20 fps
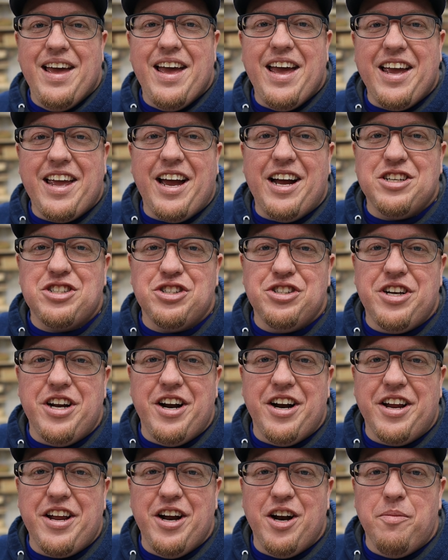Hey Cacher,
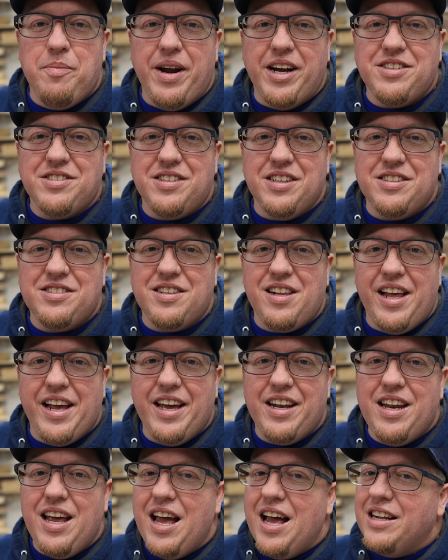Derek here, Big Six
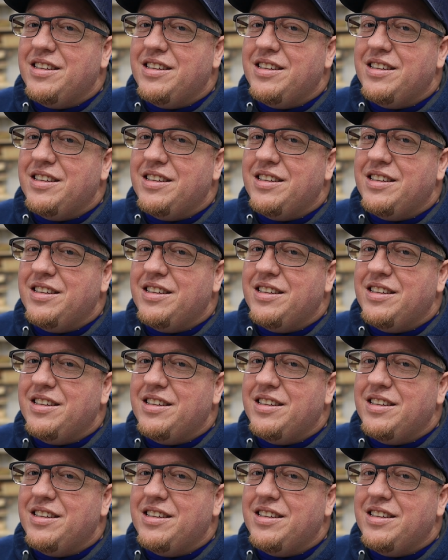Clan.